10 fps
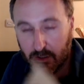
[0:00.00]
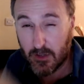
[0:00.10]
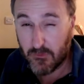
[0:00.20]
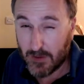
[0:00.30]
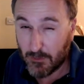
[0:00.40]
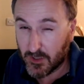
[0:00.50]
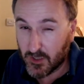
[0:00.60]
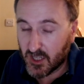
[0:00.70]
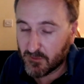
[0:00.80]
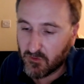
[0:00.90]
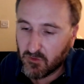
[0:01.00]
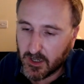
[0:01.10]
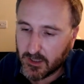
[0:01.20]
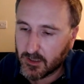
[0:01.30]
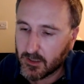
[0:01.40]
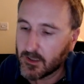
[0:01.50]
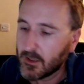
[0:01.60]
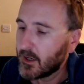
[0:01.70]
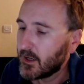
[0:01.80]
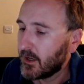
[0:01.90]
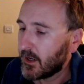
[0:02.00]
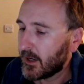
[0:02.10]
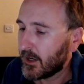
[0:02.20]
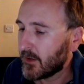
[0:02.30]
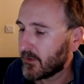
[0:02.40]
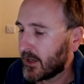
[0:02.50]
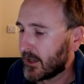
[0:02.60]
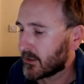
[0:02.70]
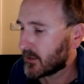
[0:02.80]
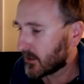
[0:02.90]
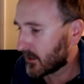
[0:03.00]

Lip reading: if memory serves me right, that